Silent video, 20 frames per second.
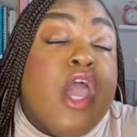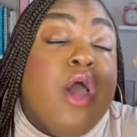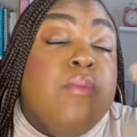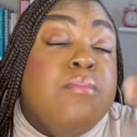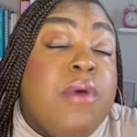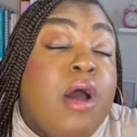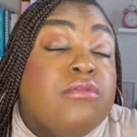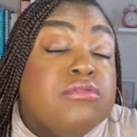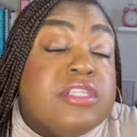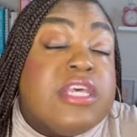
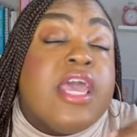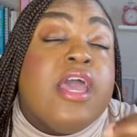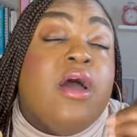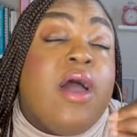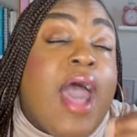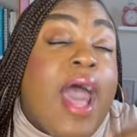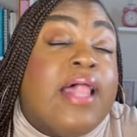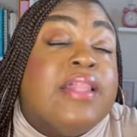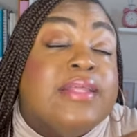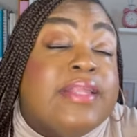motel,
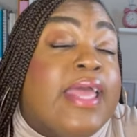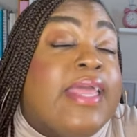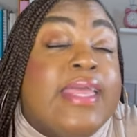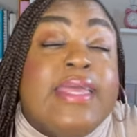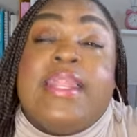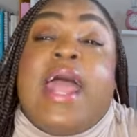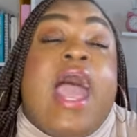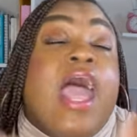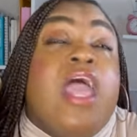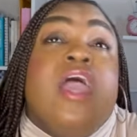Holiday Inn.
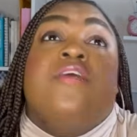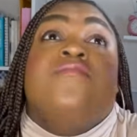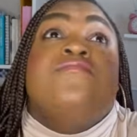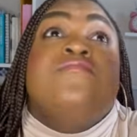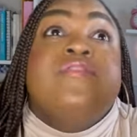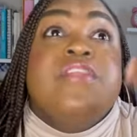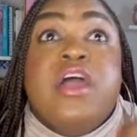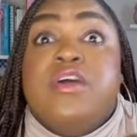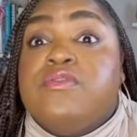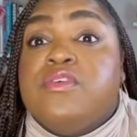I have
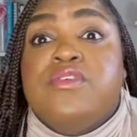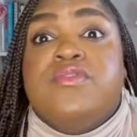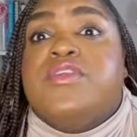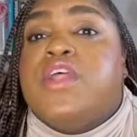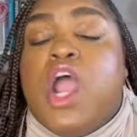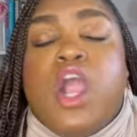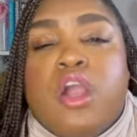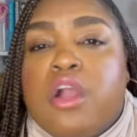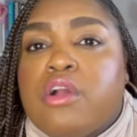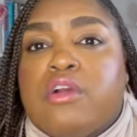never even
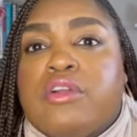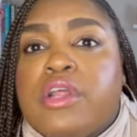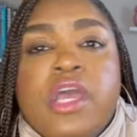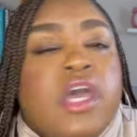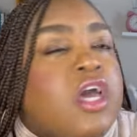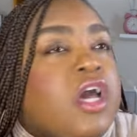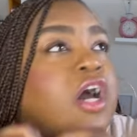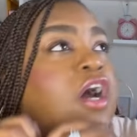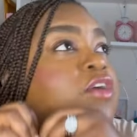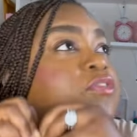heard
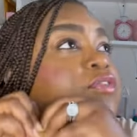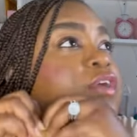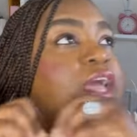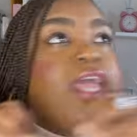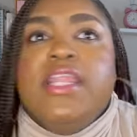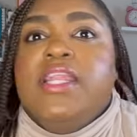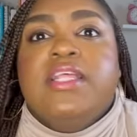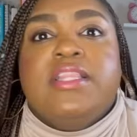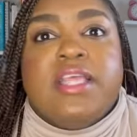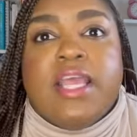of
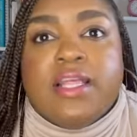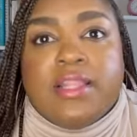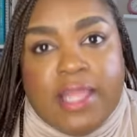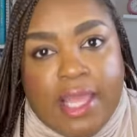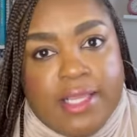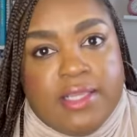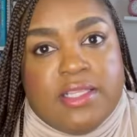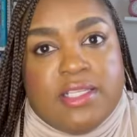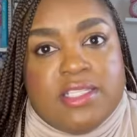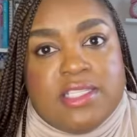anything
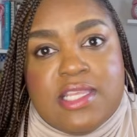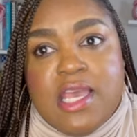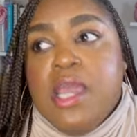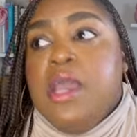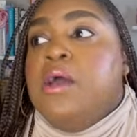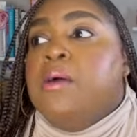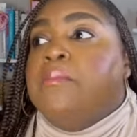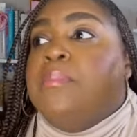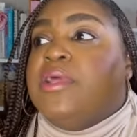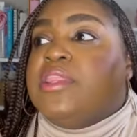like this.
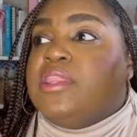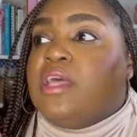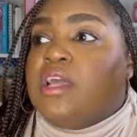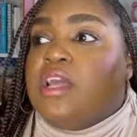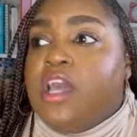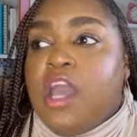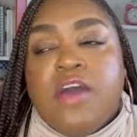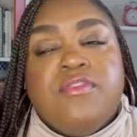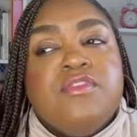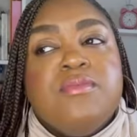But the
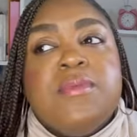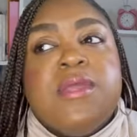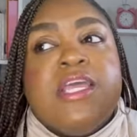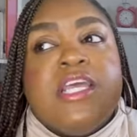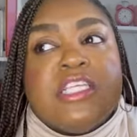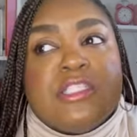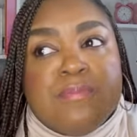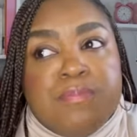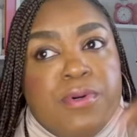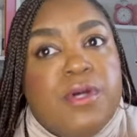government
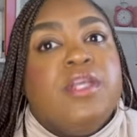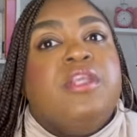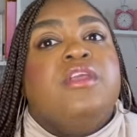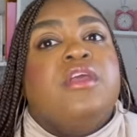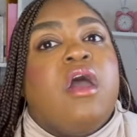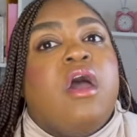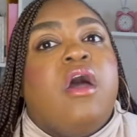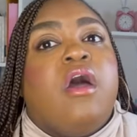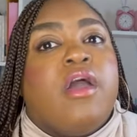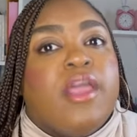is putting
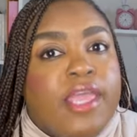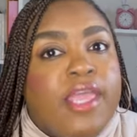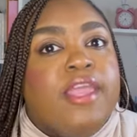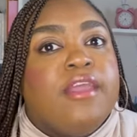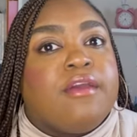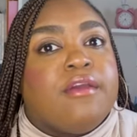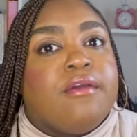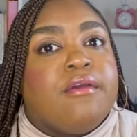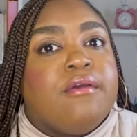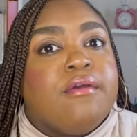y'all
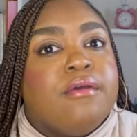here.